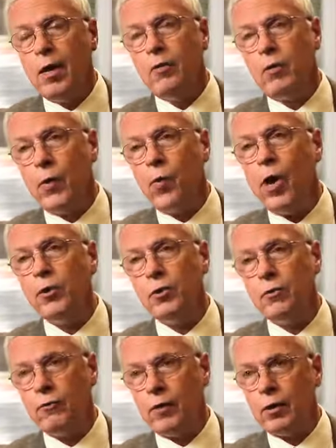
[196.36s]
So I want
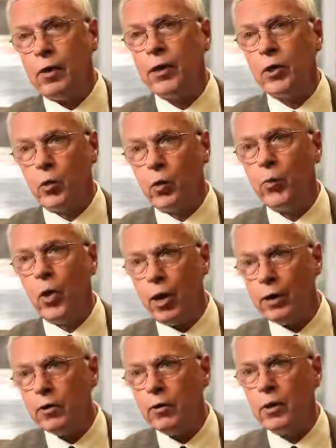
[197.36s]
you to feel like you're a
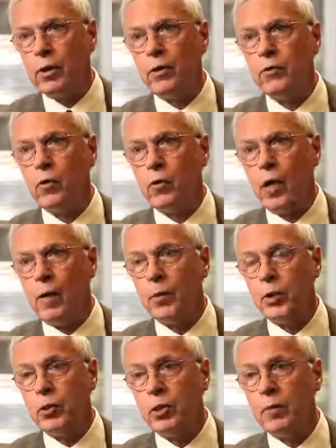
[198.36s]
partner in this whole
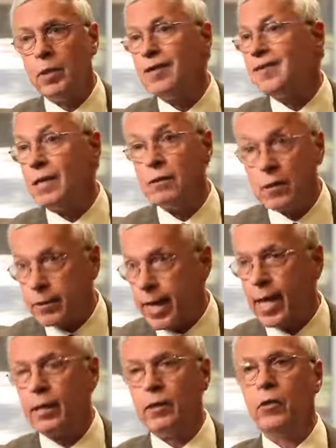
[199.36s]
opportunity, because that's
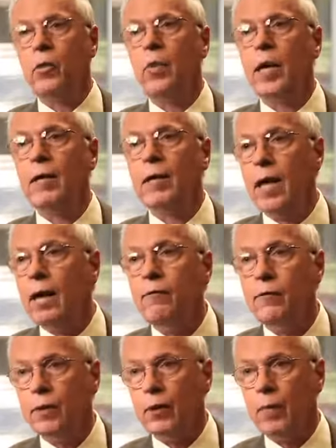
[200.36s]
exactly the way that I
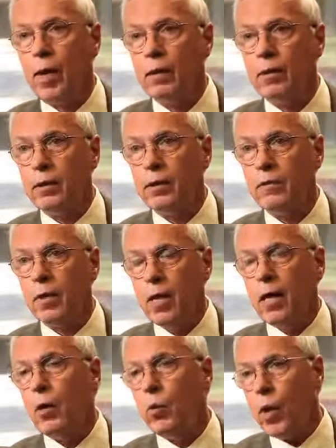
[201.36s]
feel about this,
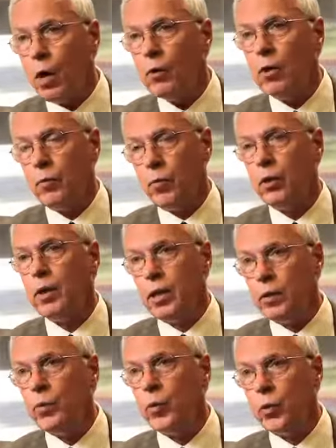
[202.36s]
and welcome your
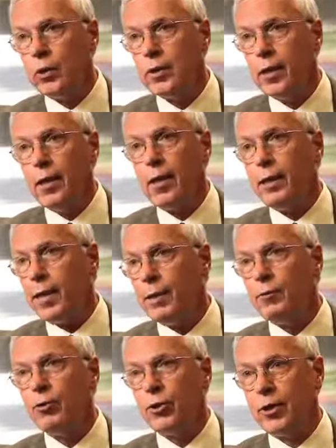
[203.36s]
input and
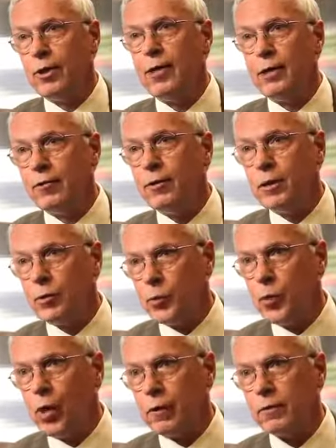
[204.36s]
energy in this
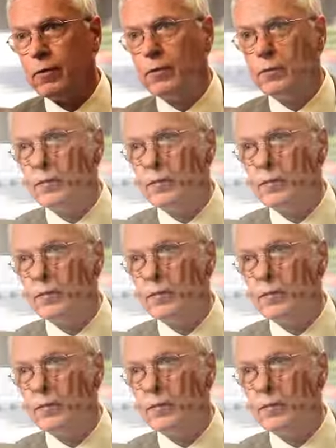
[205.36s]
enterprise.